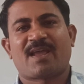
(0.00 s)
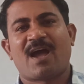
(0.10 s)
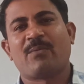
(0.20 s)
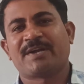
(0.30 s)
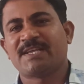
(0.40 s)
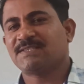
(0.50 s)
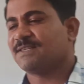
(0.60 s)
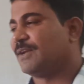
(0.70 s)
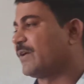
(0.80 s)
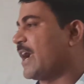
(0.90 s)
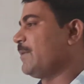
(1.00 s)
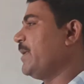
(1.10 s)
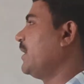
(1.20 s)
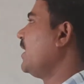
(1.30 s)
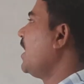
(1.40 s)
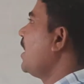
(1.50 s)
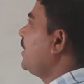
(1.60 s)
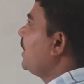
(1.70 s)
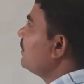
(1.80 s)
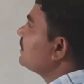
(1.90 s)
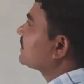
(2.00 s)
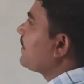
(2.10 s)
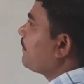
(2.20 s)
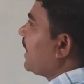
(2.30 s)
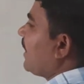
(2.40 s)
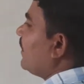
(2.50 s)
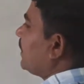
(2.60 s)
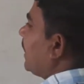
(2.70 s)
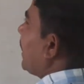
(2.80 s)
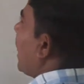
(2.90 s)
How it is? Look at me. Now simply I will take